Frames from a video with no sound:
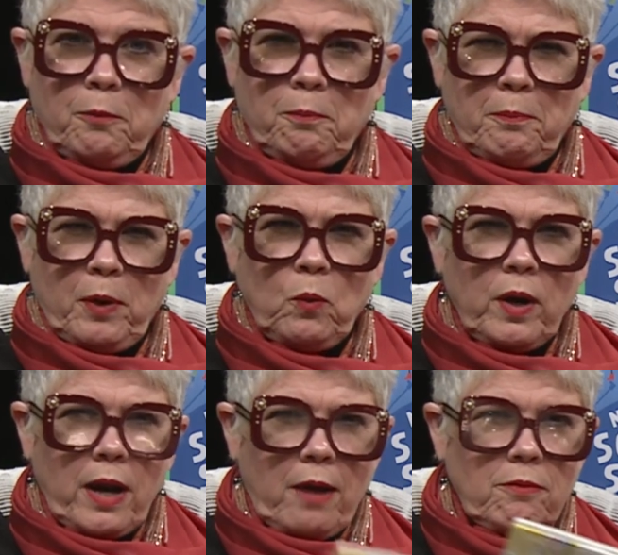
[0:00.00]
But
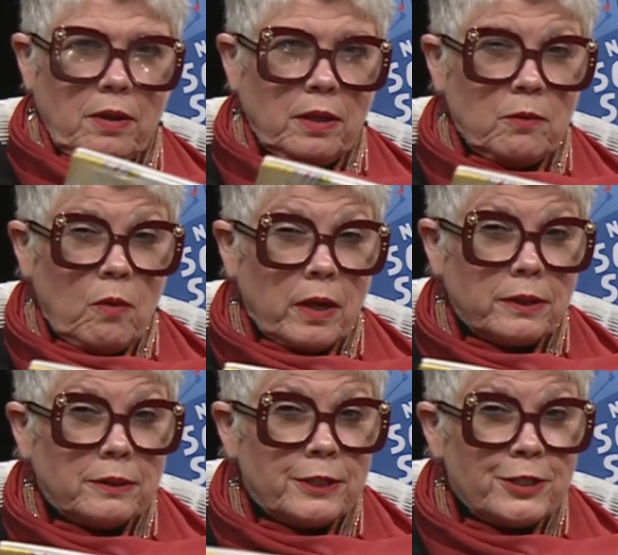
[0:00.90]
what I really want
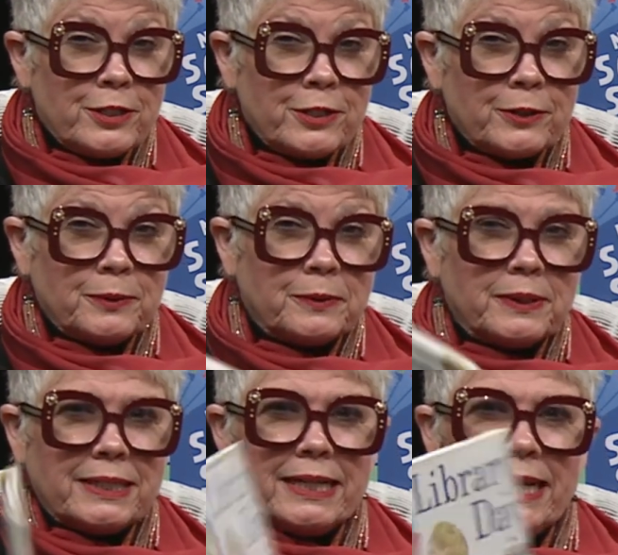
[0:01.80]
you to do
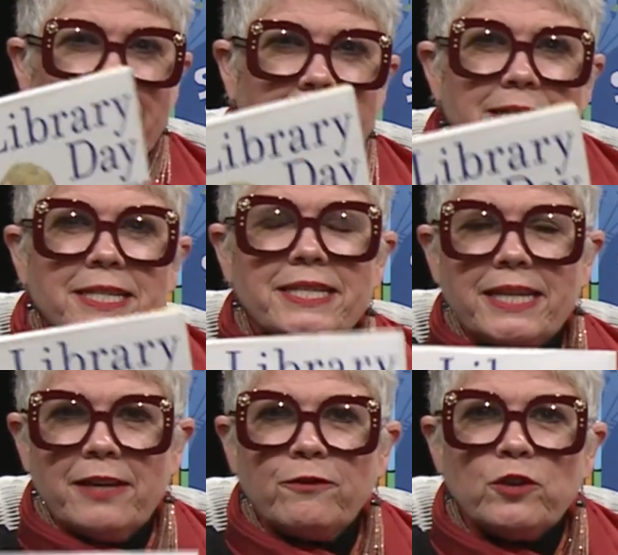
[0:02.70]
is
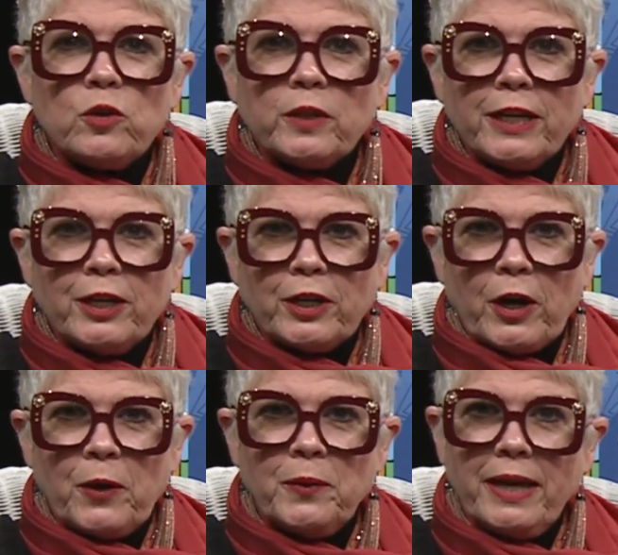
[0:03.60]
see if you can
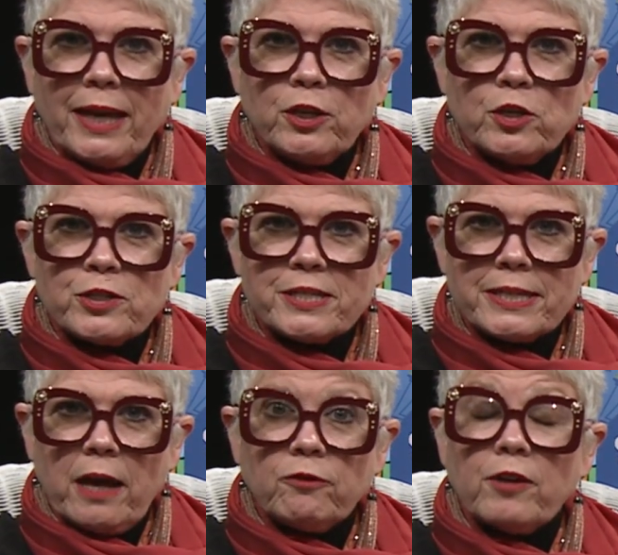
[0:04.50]
go get
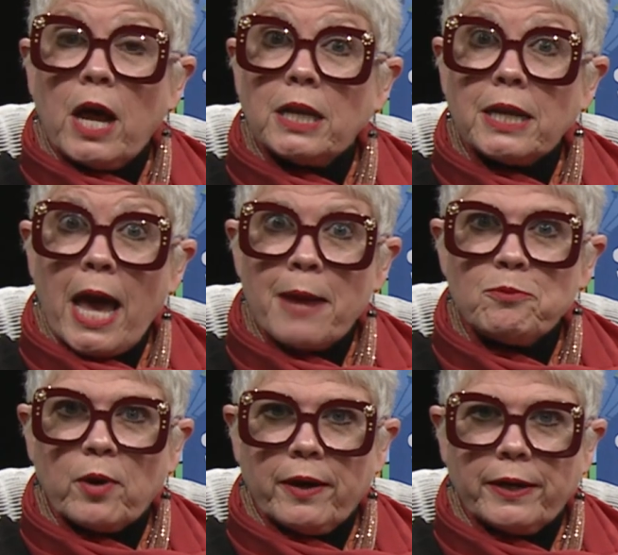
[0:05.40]
yourself a
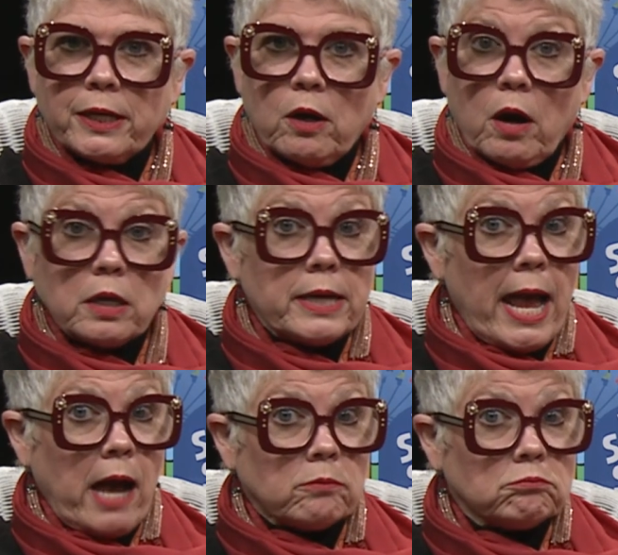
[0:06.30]
library card.
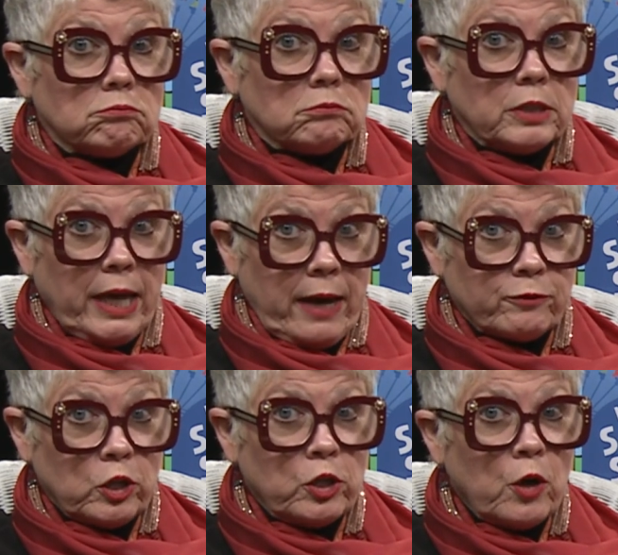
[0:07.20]
Now, you have
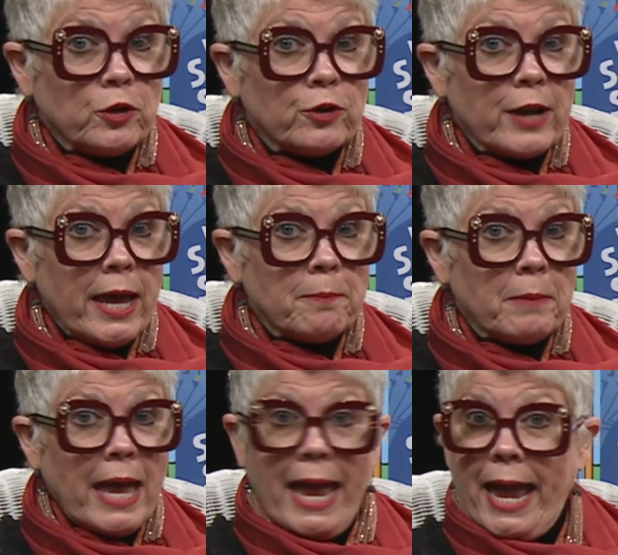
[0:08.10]
to know your name,
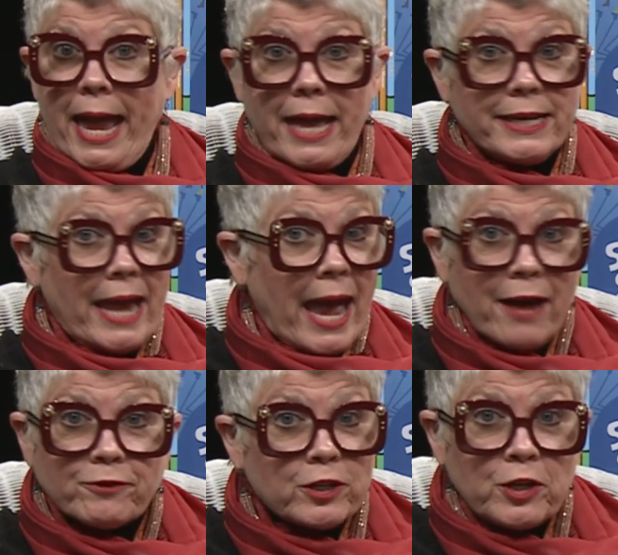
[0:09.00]
and you
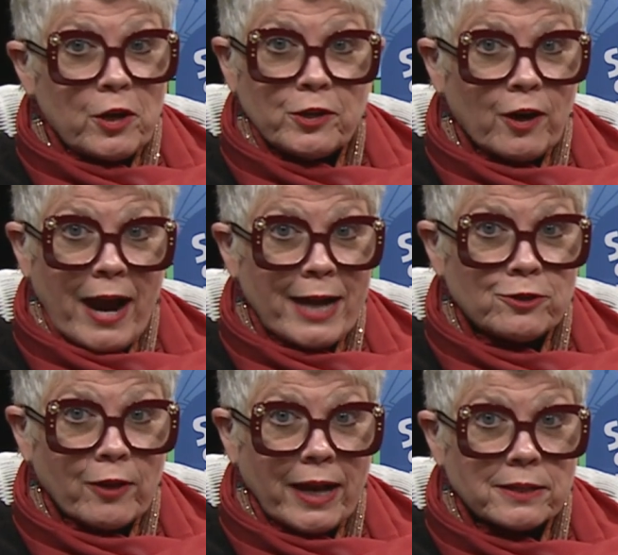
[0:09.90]
have to know your
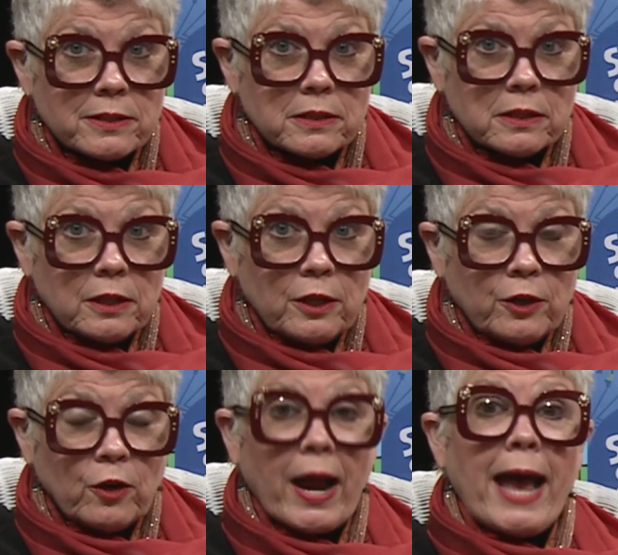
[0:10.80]
address.
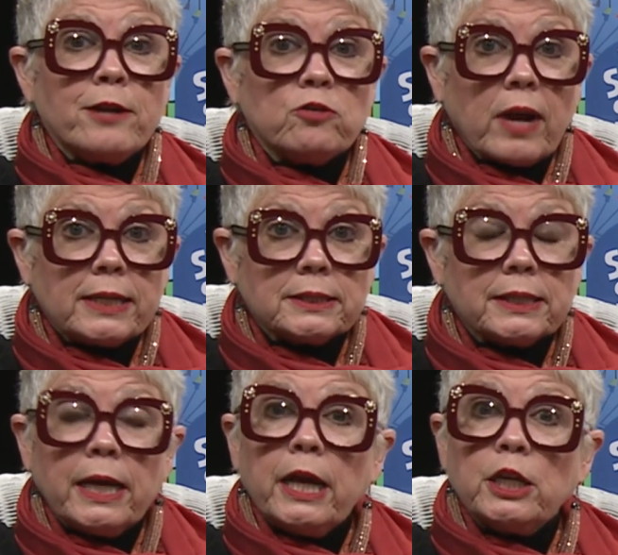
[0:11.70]
Your address
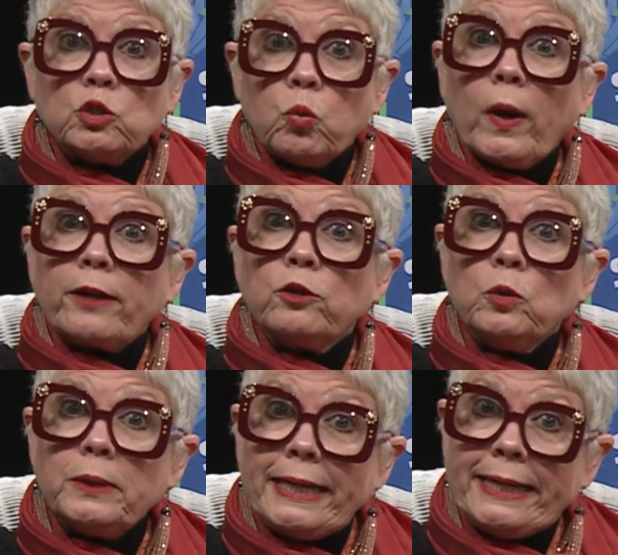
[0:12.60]
is where you
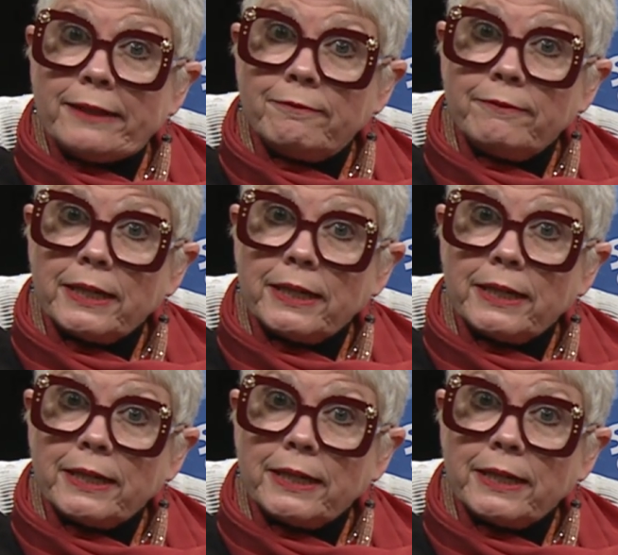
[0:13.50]
live.